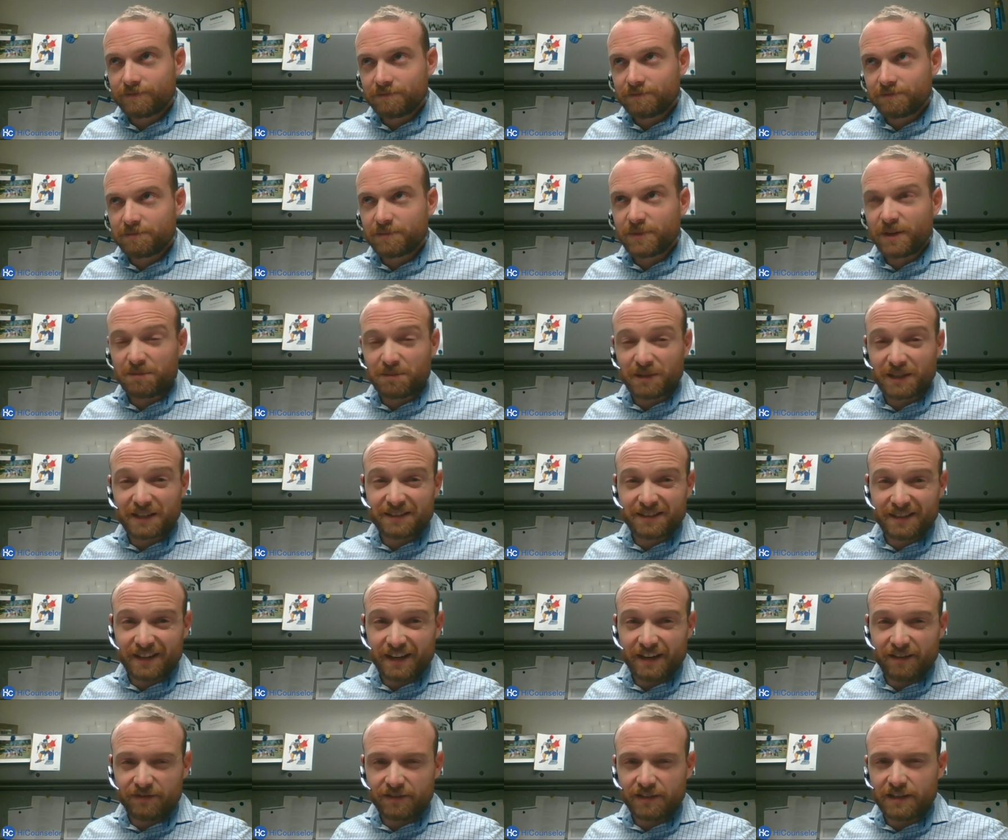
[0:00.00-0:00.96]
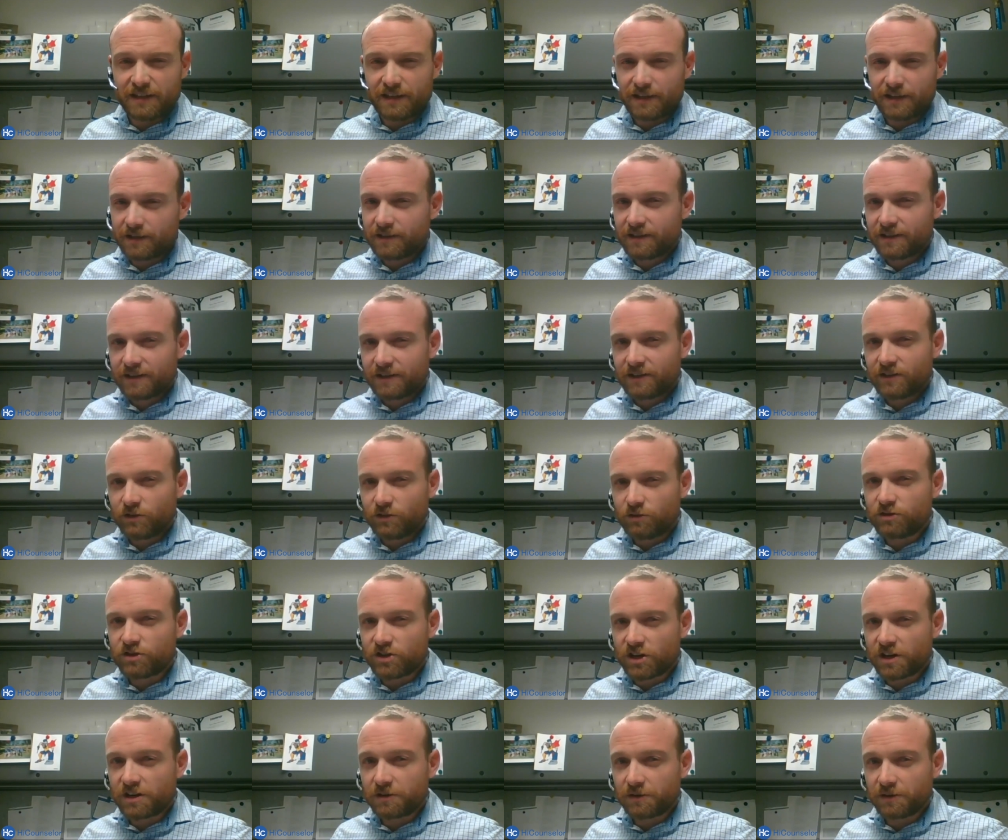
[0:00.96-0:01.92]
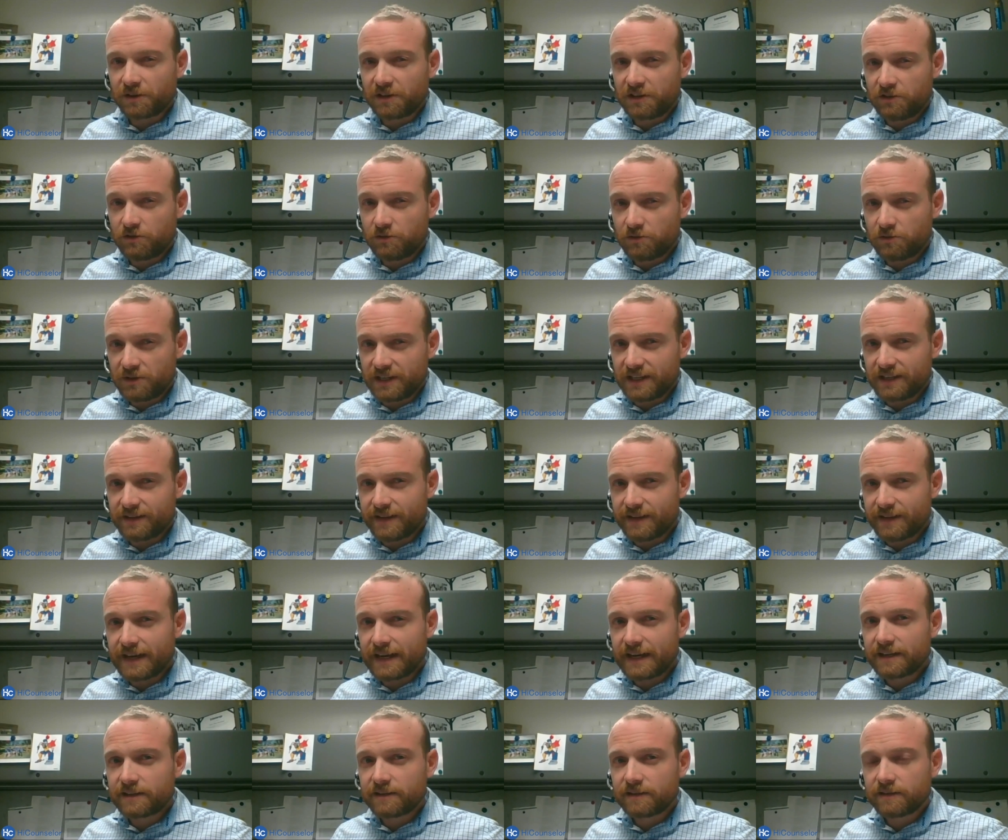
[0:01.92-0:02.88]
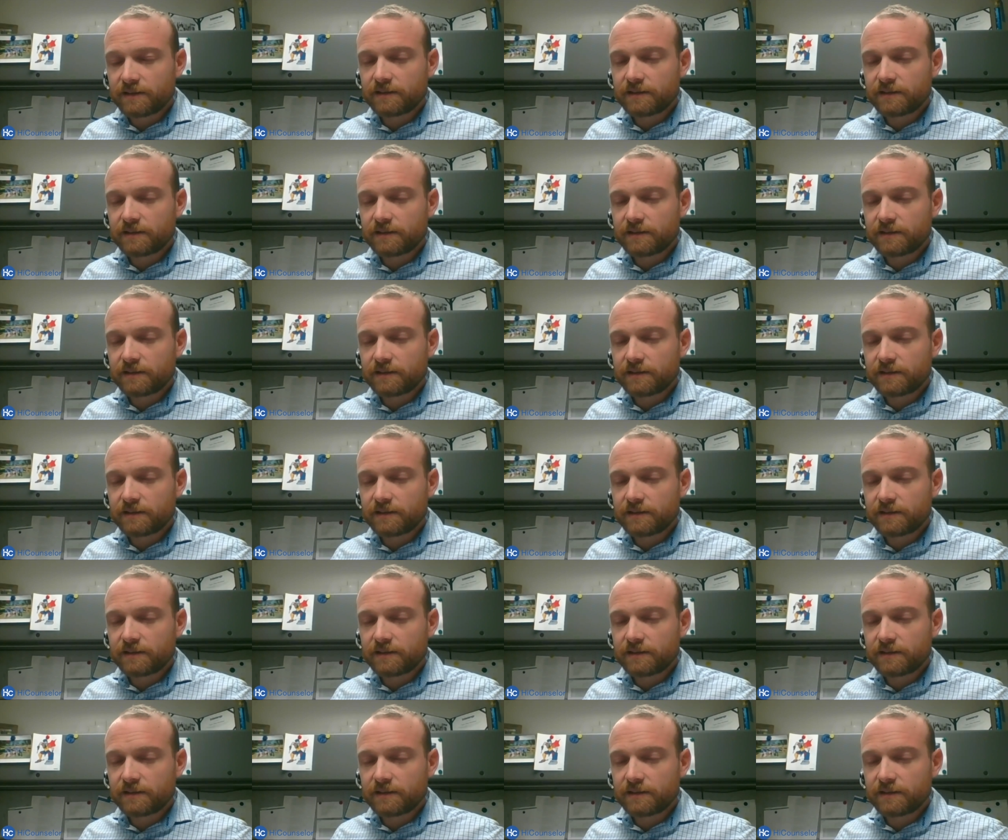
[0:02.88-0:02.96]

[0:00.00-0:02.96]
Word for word: public safety, you generally do need that